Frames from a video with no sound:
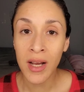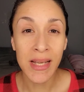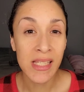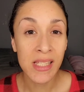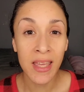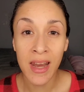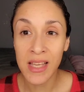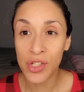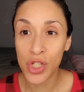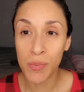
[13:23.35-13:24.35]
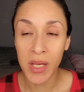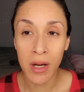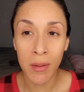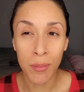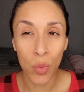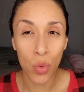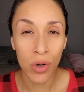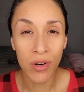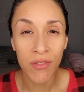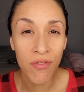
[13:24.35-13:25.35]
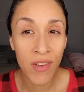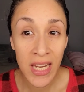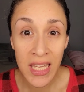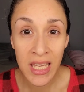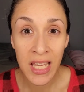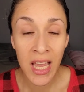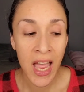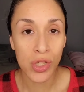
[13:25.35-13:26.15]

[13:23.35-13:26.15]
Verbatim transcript: my skin has just become more finicky.